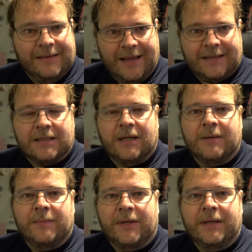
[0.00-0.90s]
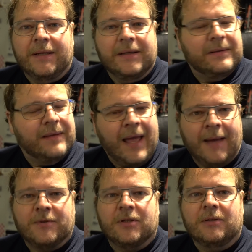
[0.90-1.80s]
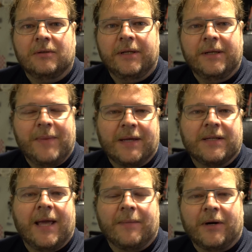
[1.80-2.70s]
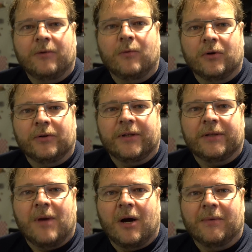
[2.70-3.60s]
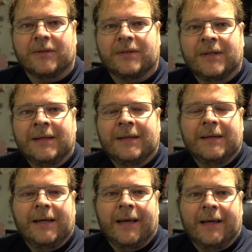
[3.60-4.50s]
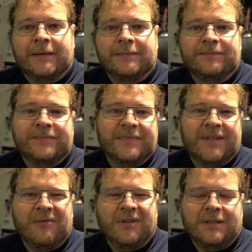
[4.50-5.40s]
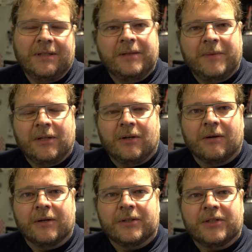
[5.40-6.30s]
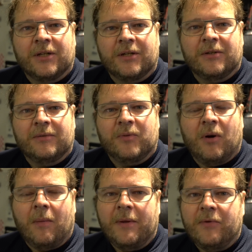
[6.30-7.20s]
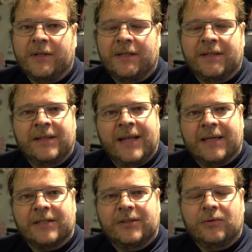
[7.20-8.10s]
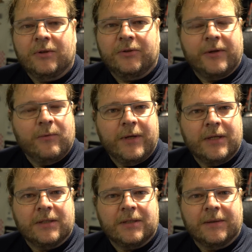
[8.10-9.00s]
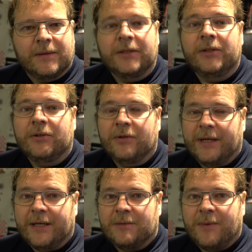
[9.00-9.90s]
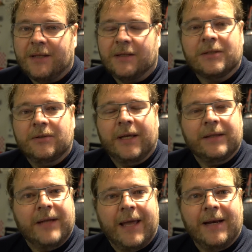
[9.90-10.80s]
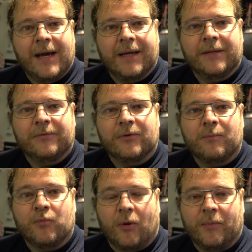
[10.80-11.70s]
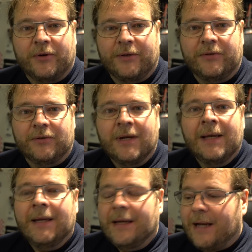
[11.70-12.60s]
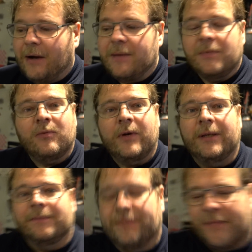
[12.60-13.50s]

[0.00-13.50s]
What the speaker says: that's going to be absolutely the best camera in the world at the moment. And I want it a little bit longer. So probably within the next 2 or 3 weeks, you can expect us to get an A9 for a proper review. Now, in between,